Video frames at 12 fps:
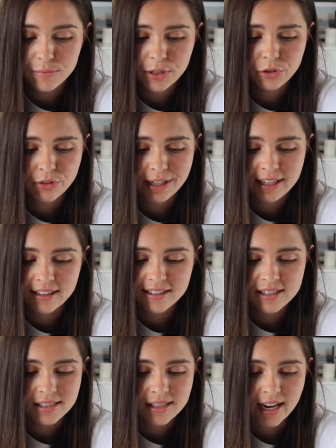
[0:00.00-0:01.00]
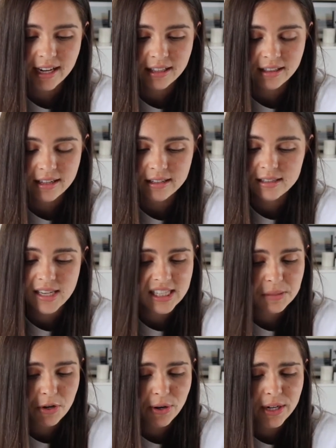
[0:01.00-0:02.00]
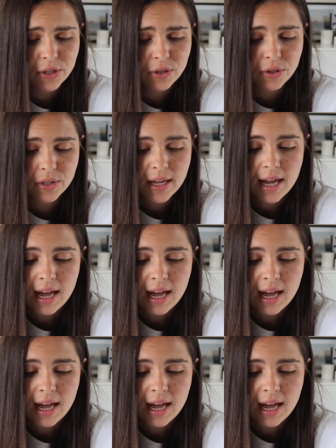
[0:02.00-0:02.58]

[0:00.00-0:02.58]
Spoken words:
ingredients, like there's sesame oil,